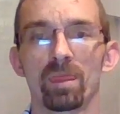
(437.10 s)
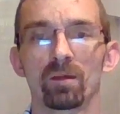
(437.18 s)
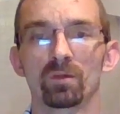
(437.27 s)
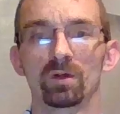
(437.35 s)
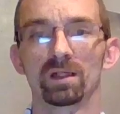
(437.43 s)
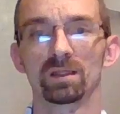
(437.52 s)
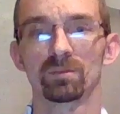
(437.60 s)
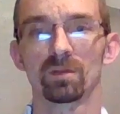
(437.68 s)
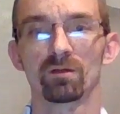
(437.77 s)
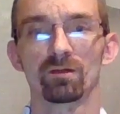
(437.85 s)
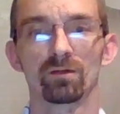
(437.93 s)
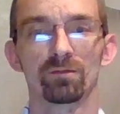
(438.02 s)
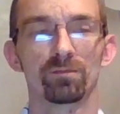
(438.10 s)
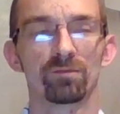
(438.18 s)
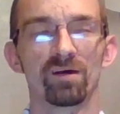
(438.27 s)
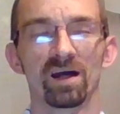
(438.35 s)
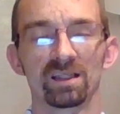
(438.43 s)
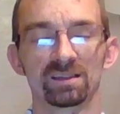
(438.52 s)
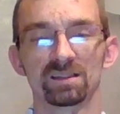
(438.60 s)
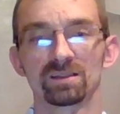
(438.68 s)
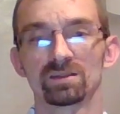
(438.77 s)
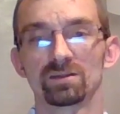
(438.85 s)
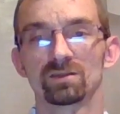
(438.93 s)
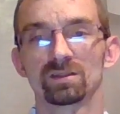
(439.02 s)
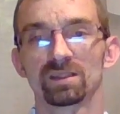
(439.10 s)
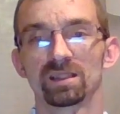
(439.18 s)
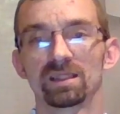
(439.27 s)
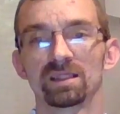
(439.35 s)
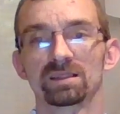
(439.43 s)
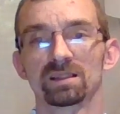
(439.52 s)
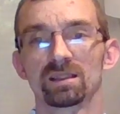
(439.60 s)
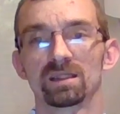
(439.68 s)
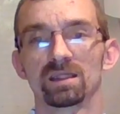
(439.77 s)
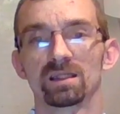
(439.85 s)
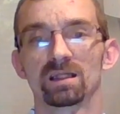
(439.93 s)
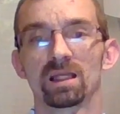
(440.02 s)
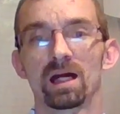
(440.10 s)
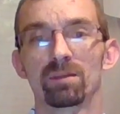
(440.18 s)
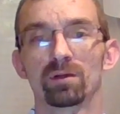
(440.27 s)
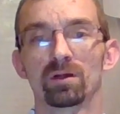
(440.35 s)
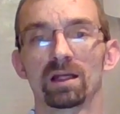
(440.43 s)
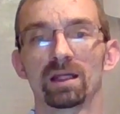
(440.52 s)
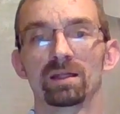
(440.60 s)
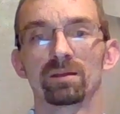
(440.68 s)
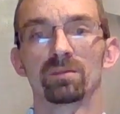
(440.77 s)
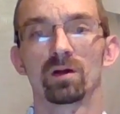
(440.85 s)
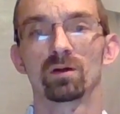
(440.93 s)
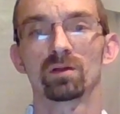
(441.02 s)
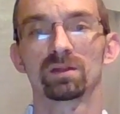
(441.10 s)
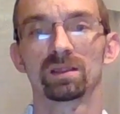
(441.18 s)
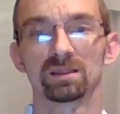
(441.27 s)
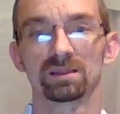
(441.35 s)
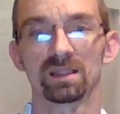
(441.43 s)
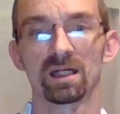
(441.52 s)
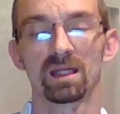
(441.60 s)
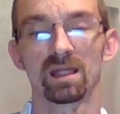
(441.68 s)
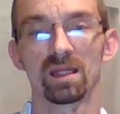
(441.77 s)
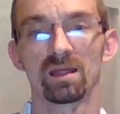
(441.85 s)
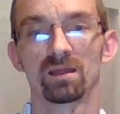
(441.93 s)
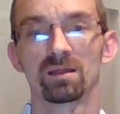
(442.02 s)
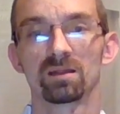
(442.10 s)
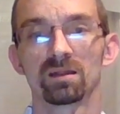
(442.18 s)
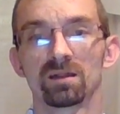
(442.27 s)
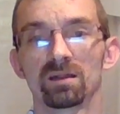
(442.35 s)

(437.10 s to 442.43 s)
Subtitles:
with mobile devices, students can easily collaborate both inside and